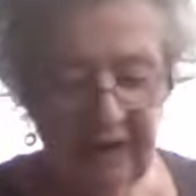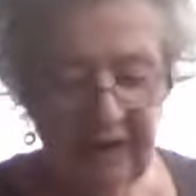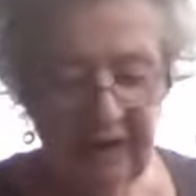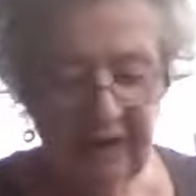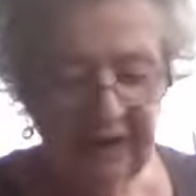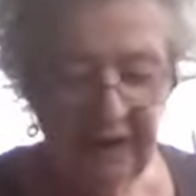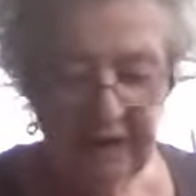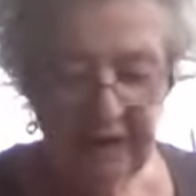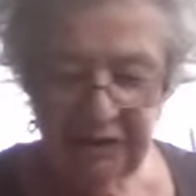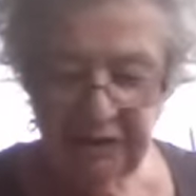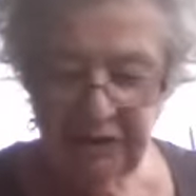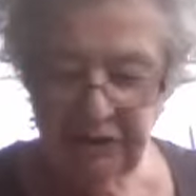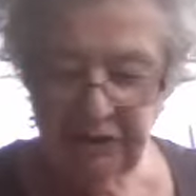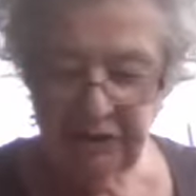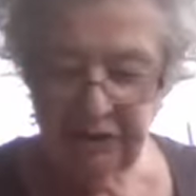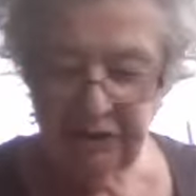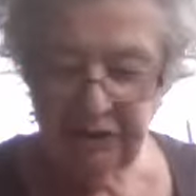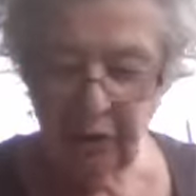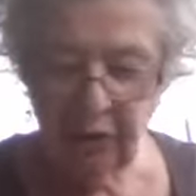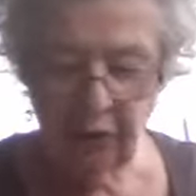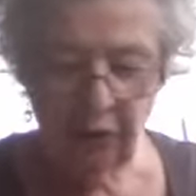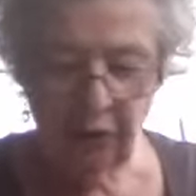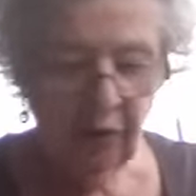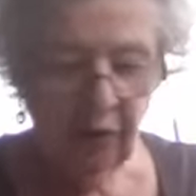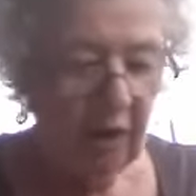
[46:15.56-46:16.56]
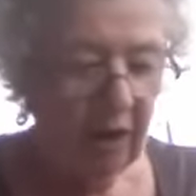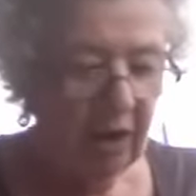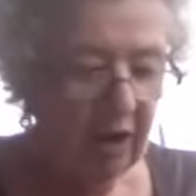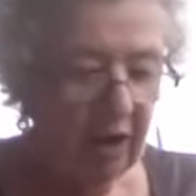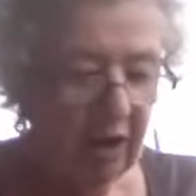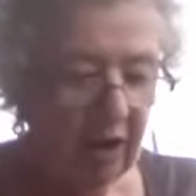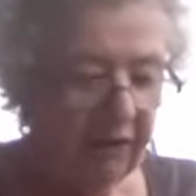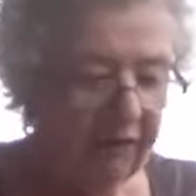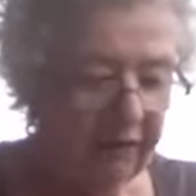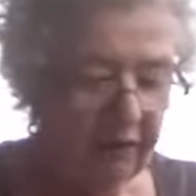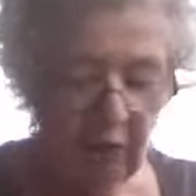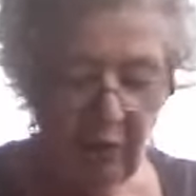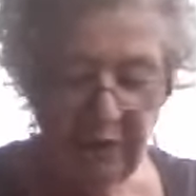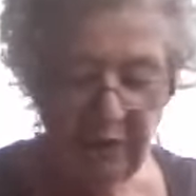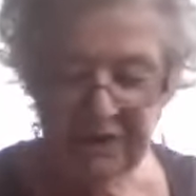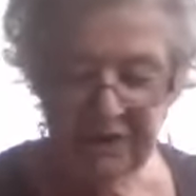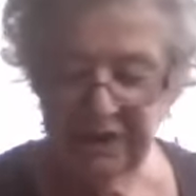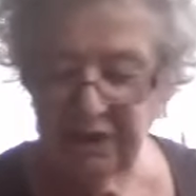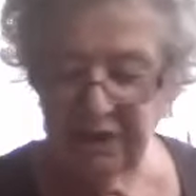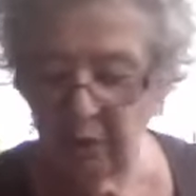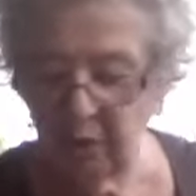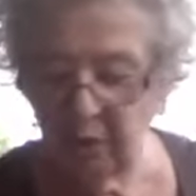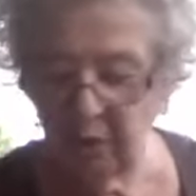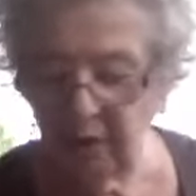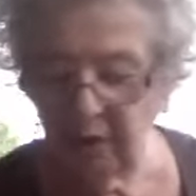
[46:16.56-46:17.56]
And I like to try
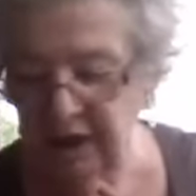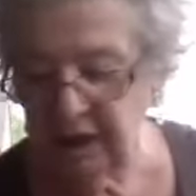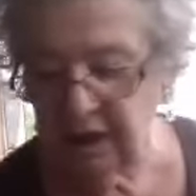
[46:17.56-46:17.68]
everything.